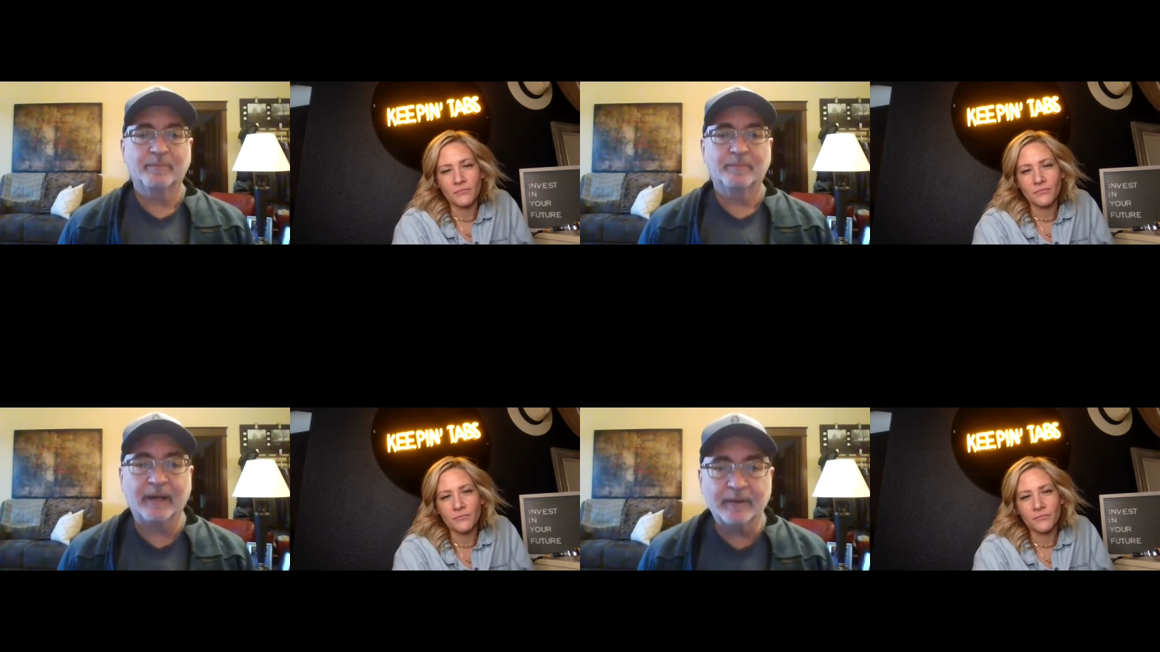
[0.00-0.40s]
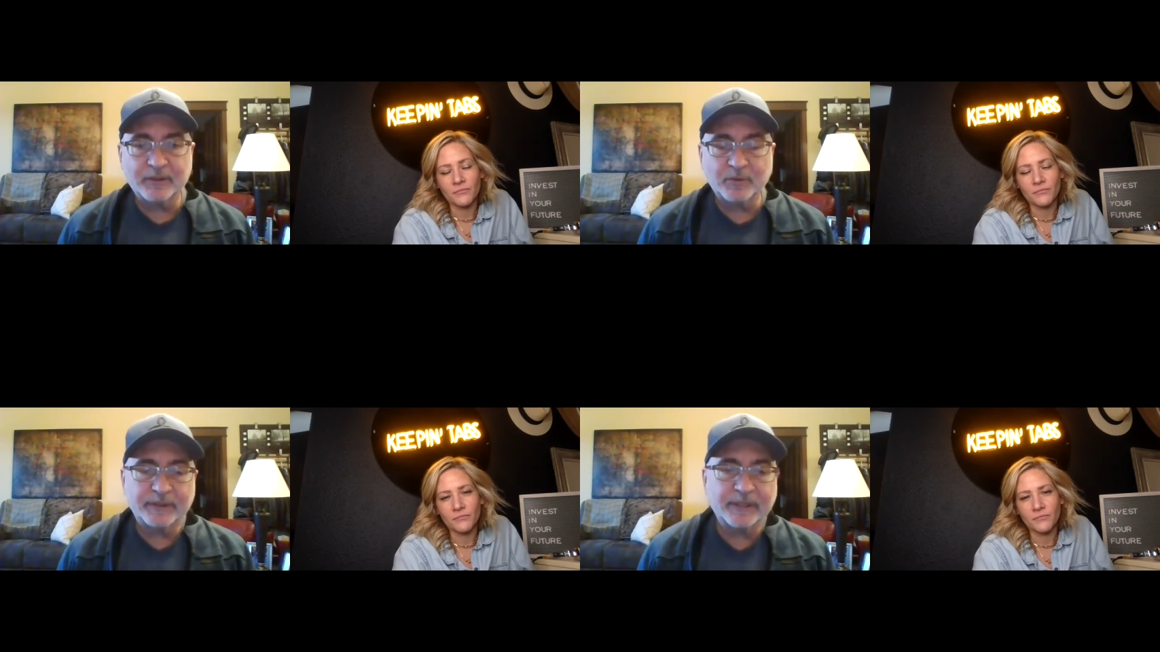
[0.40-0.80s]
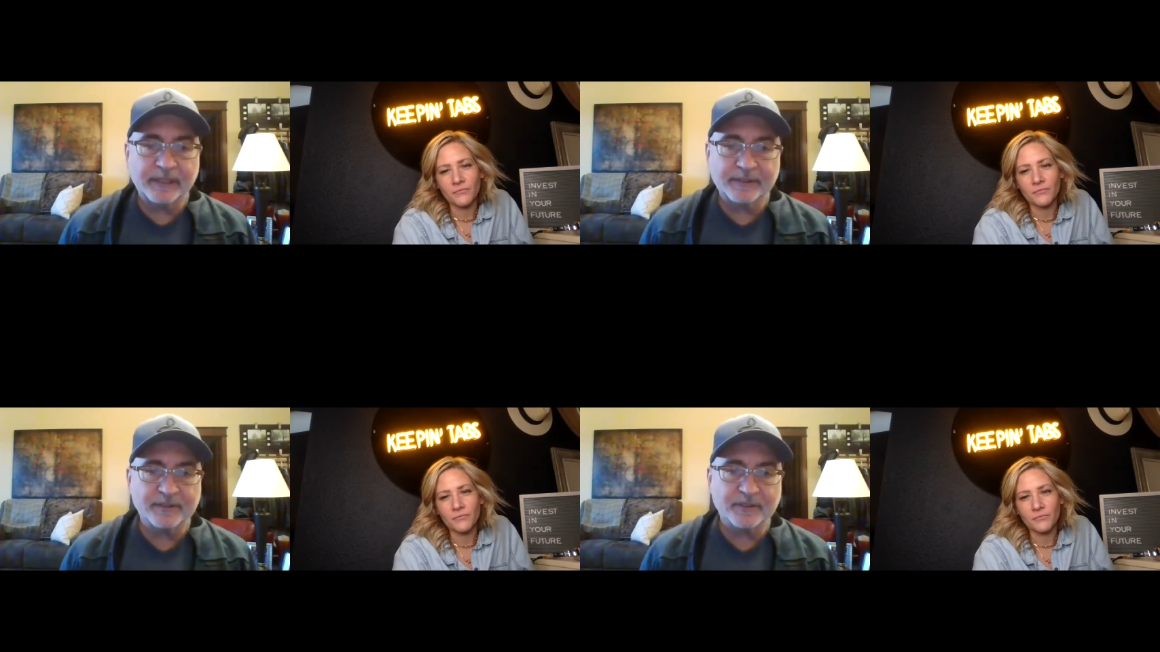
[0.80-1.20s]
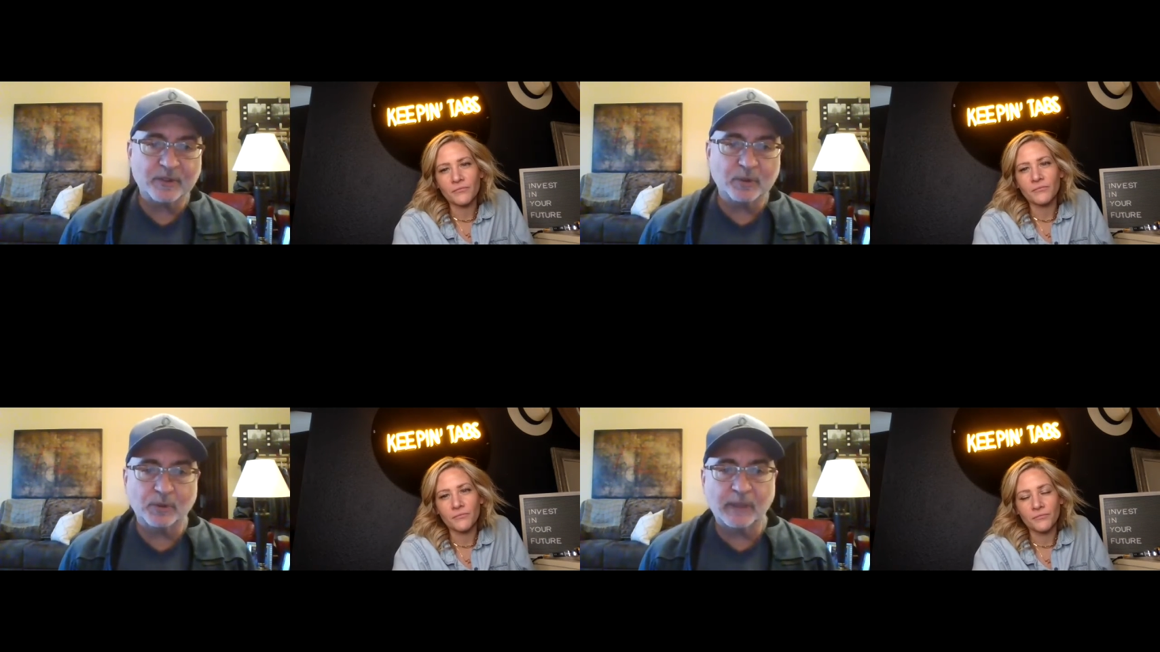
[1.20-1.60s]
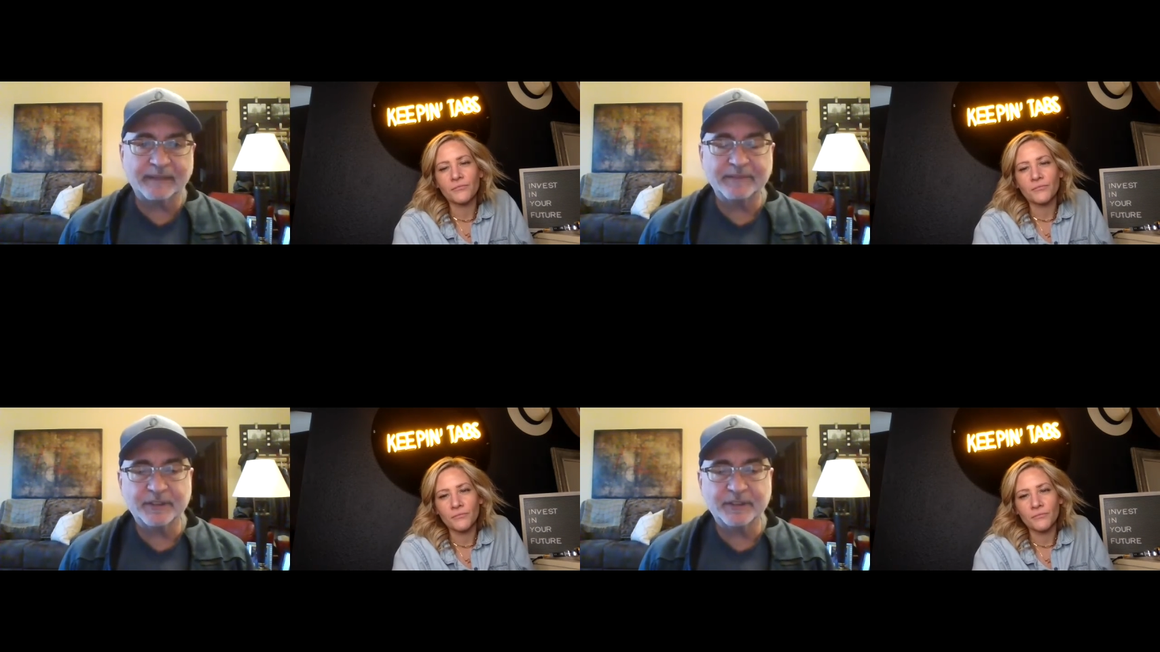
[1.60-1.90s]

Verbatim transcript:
Speaker 1: parents with kids in school having